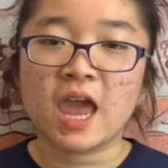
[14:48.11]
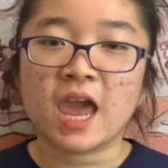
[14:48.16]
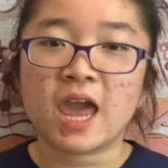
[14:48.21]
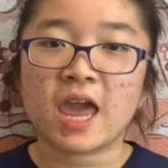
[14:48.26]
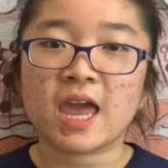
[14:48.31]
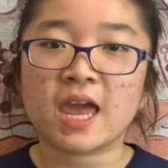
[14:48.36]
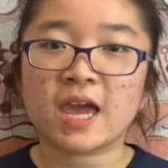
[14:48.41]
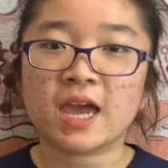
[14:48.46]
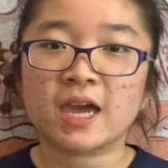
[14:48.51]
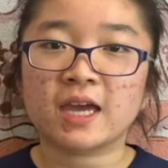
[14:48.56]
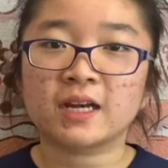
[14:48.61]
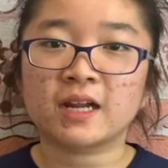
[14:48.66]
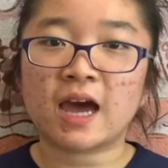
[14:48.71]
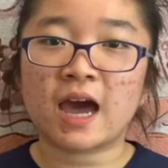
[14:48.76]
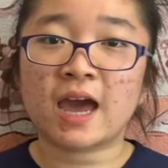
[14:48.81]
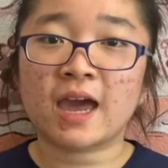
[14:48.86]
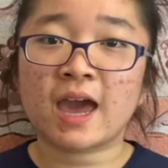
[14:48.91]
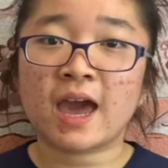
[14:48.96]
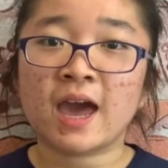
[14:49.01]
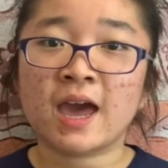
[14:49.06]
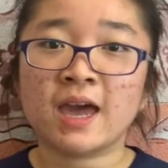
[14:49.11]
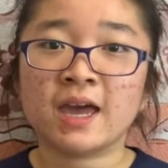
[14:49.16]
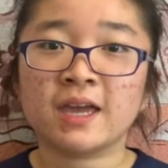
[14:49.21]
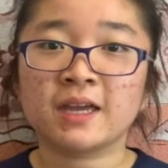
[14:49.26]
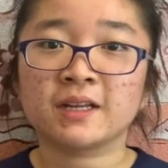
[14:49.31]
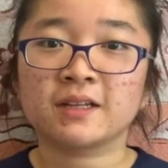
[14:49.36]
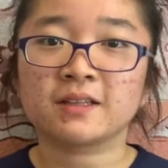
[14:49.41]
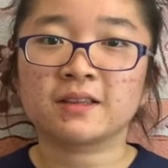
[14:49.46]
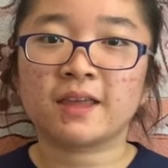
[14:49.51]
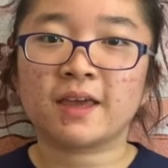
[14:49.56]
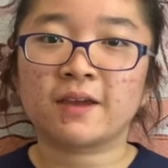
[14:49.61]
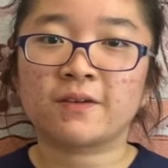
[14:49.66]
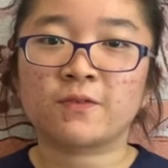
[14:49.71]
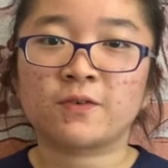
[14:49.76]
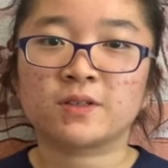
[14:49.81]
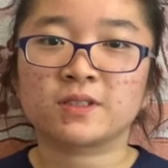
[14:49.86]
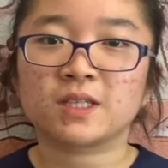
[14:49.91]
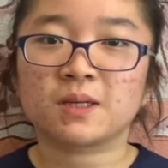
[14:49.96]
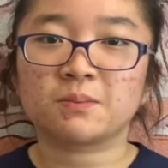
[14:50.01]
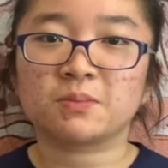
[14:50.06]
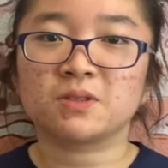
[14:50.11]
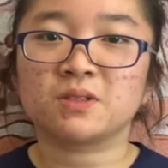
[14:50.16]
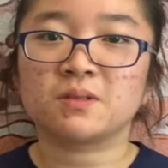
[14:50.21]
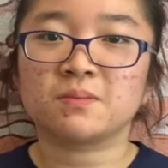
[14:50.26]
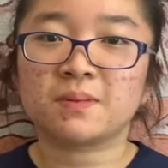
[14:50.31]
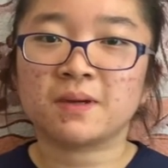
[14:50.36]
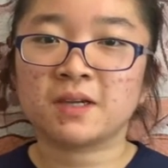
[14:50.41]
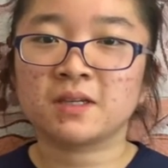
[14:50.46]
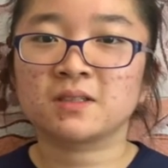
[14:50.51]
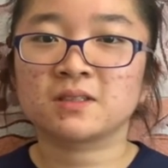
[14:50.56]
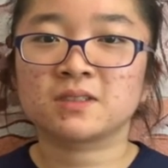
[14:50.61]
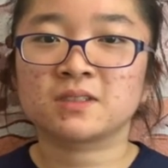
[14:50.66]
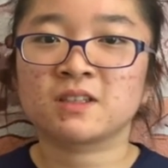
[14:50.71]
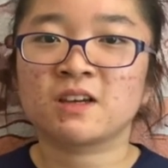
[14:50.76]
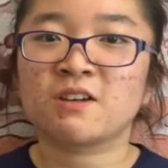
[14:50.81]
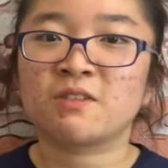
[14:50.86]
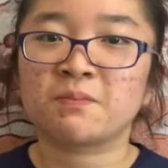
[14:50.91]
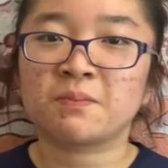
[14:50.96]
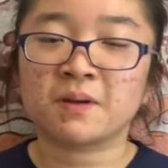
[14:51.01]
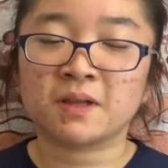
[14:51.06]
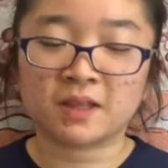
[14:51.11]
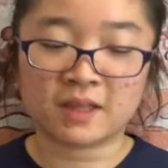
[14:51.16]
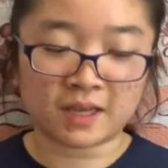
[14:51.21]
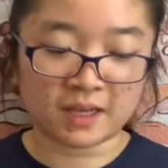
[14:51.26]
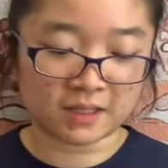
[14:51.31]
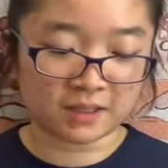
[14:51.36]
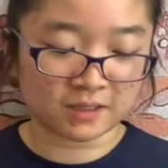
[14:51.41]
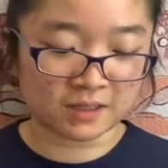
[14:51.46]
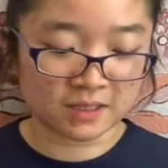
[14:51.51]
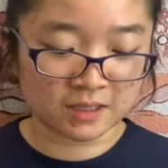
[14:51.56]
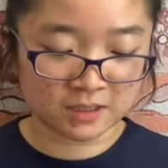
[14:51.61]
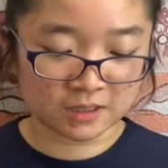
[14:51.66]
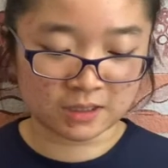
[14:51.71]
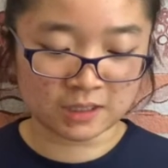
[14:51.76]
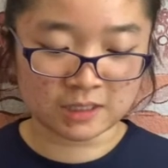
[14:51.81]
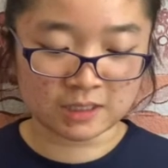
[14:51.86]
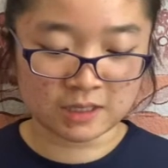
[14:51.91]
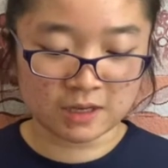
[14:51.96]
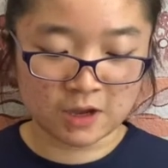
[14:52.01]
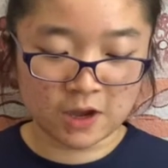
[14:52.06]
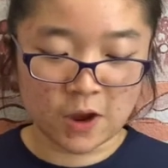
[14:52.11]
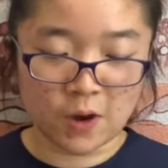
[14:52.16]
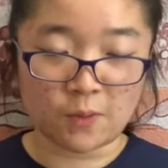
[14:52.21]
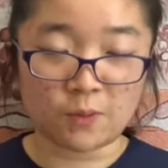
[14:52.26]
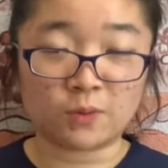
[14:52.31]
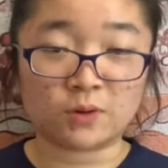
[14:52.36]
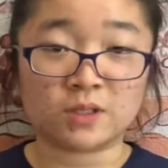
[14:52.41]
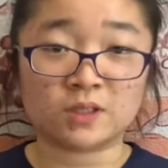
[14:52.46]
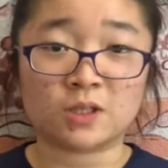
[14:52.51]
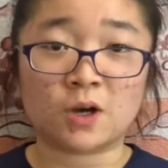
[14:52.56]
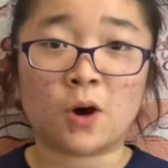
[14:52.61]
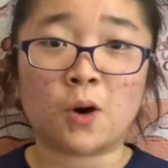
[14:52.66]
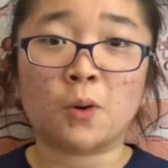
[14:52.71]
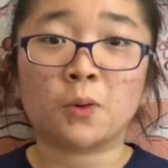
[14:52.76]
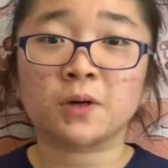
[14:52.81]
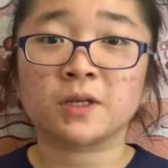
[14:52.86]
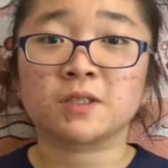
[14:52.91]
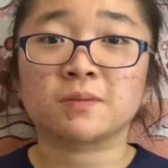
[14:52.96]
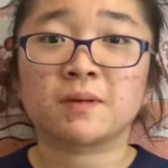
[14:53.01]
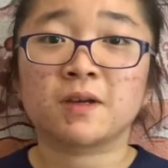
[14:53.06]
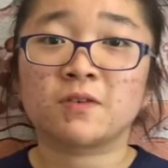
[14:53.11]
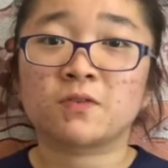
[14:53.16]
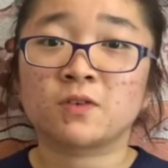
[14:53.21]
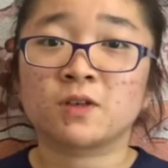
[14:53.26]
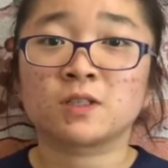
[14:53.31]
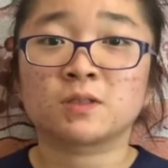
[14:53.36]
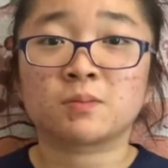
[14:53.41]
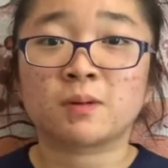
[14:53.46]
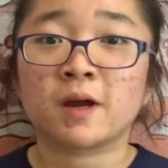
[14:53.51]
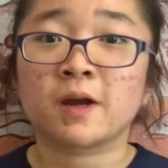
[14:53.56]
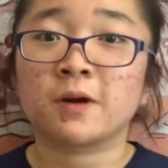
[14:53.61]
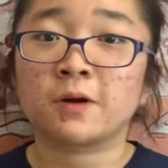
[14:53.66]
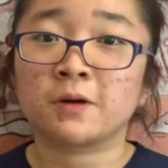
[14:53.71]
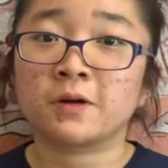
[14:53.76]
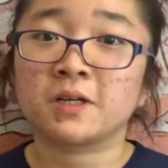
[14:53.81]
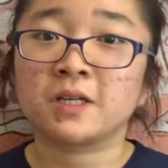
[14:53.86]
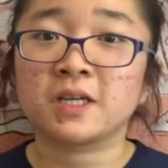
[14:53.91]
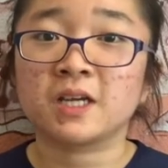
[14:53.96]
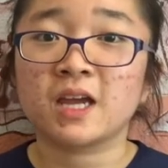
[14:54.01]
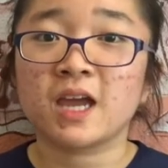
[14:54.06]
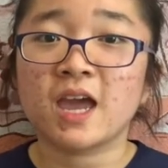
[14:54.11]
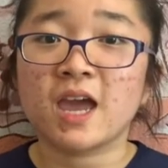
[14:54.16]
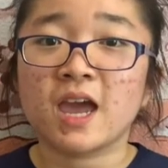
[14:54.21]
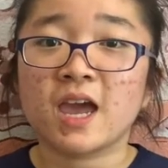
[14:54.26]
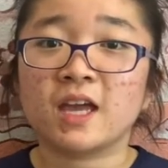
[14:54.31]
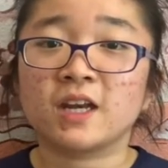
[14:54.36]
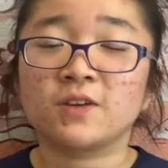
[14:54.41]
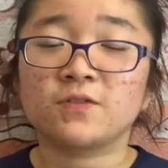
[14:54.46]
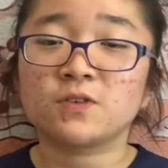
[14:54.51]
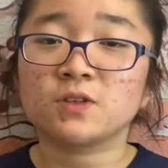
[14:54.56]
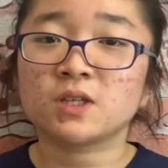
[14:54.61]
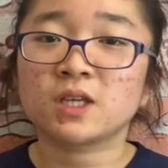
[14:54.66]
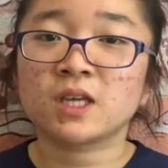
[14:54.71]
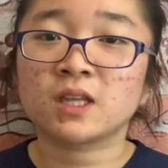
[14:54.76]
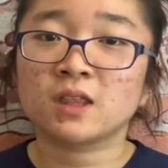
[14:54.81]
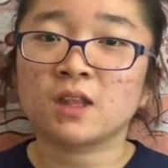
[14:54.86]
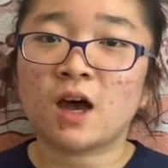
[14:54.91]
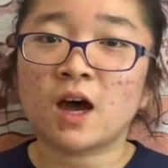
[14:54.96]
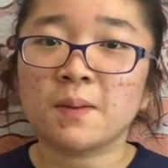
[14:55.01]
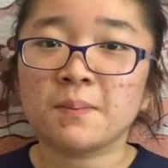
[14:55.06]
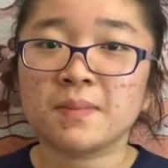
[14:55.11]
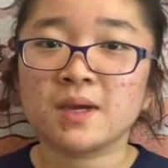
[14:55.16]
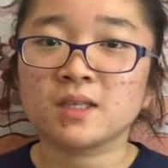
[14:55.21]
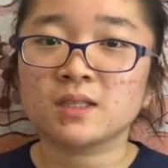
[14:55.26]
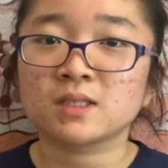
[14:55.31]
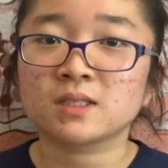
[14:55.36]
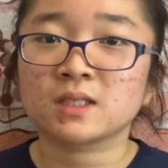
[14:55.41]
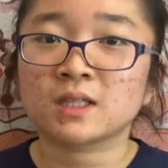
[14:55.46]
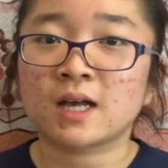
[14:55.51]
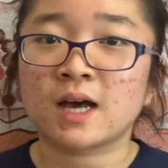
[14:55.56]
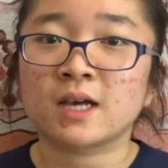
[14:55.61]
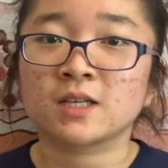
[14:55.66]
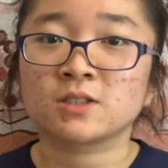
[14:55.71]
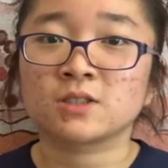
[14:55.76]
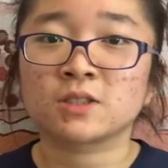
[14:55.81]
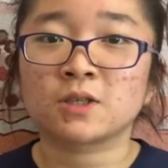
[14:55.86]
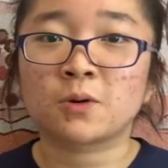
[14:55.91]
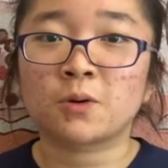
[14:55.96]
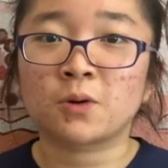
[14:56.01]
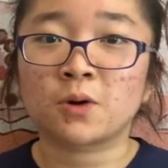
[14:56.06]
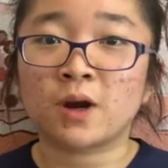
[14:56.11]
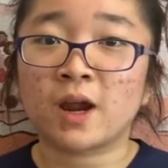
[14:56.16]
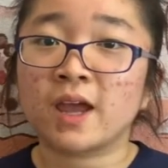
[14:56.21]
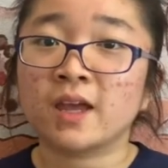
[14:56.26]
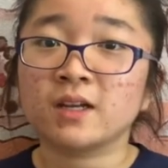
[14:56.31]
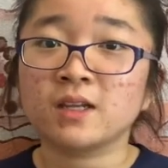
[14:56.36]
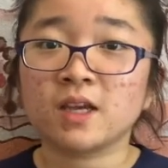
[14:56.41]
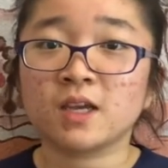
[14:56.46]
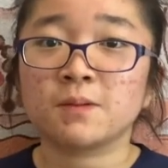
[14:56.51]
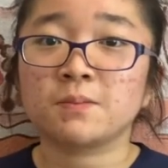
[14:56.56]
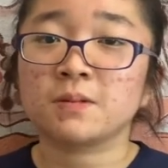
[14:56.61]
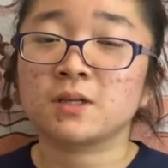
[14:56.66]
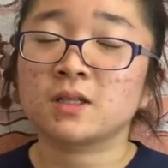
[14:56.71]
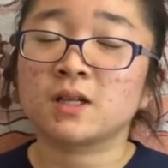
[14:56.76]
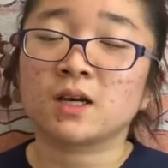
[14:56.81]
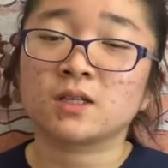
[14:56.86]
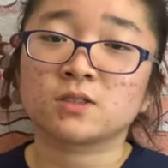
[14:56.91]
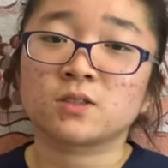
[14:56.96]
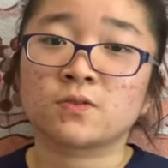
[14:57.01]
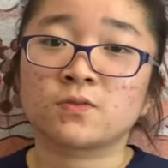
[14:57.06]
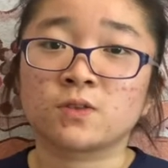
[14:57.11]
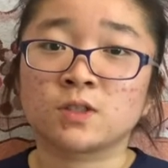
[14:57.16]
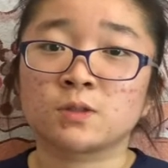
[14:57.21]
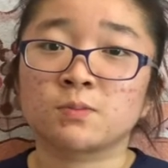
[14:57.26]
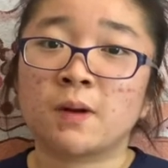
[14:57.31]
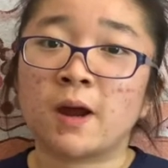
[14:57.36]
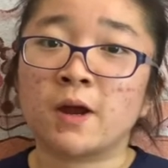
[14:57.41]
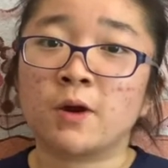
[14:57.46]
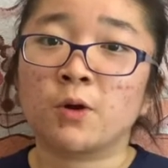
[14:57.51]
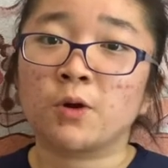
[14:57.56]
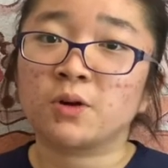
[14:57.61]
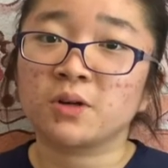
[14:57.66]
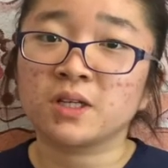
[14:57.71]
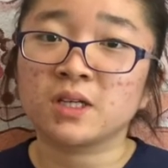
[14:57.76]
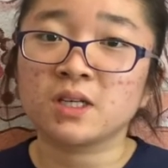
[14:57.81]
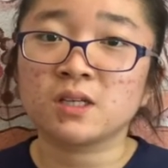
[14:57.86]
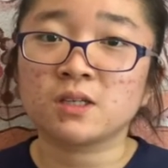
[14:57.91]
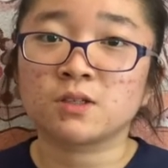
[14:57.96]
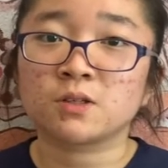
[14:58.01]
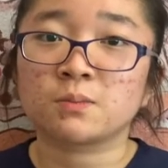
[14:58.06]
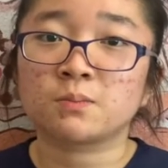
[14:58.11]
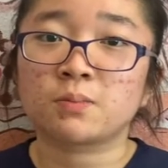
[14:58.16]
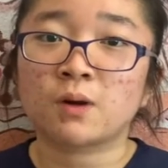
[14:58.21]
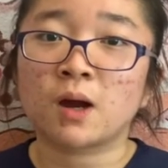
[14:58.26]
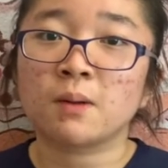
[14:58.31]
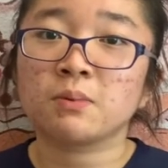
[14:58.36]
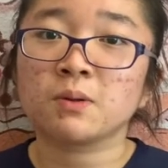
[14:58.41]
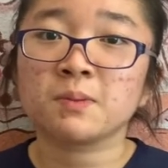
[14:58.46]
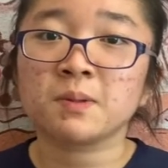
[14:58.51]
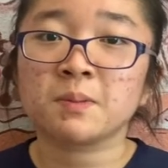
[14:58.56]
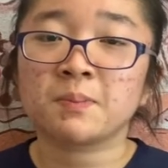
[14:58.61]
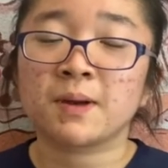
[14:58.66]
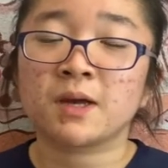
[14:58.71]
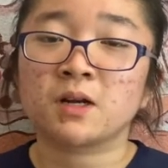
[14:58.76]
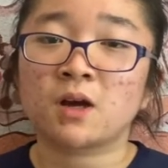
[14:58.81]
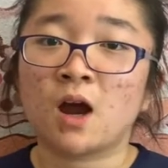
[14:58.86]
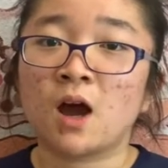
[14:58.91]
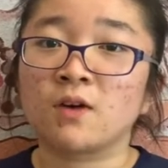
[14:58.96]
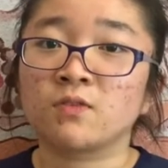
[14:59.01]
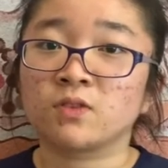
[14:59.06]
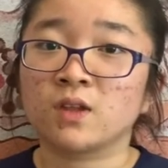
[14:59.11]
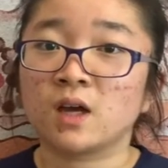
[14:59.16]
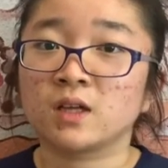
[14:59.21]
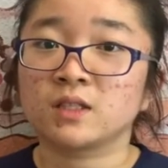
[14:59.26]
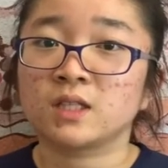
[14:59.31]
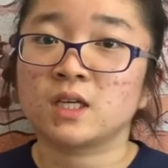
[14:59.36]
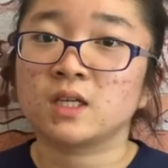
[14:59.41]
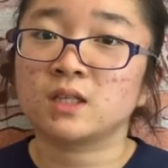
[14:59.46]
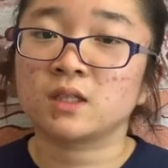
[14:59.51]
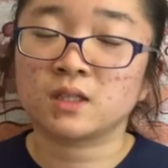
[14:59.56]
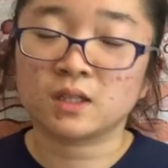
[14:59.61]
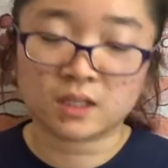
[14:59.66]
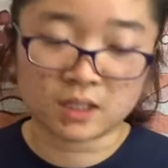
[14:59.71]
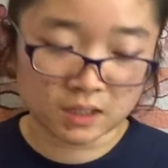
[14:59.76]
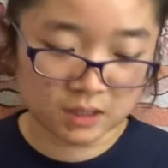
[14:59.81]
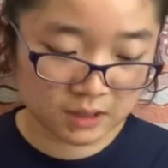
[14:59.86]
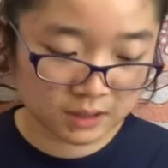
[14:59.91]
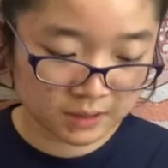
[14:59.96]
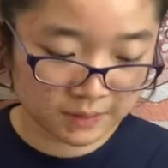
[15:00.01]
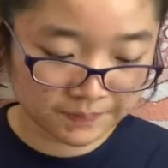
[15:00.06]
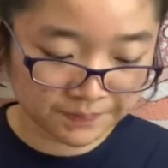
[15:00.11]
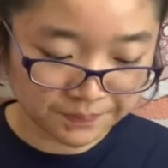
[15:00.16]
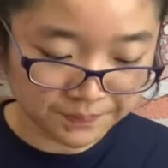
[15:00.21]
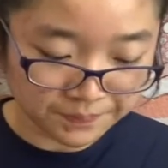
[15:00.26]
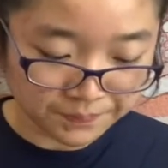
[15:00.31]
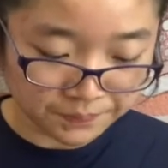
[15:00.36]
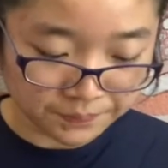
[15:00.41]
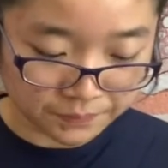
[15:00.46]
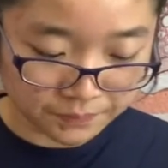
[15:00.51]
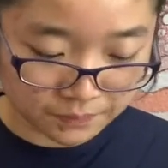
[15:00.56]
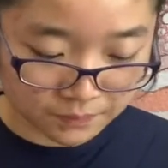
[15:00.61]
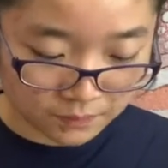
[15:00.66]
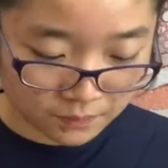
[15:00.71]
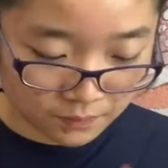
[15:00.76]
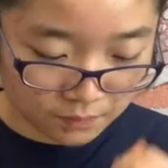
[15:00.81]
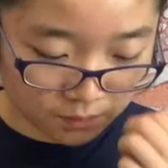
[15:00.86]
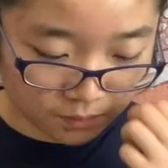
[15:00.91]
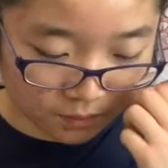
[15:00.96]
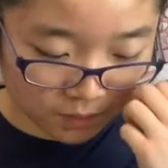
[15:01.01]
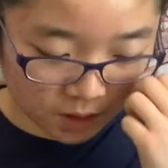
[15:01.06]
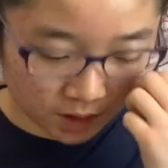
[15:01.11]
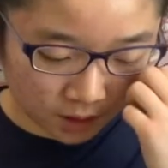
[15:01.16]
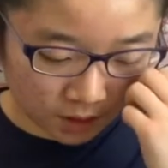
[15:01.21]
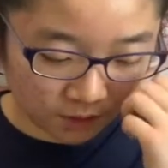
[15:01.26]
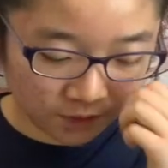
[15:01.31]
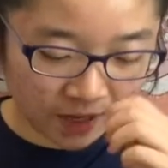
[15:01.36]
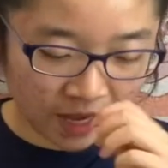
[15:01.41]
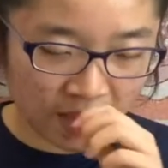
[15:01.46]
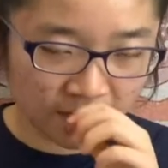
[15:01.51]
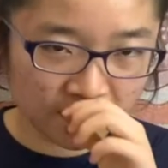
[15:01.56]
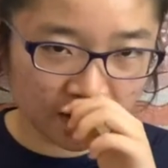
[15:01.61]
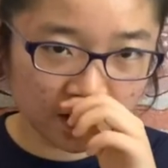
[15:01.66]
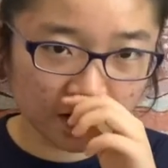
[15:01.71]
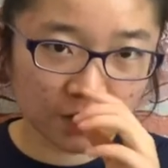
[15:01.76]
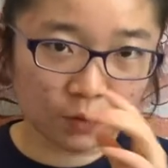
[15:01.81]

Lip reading: And I had like, for example, debate and stuff, but like this was always my first priority. And if you cannot make this class or any AP class your first priority, you're probably better off not taking this. If you have any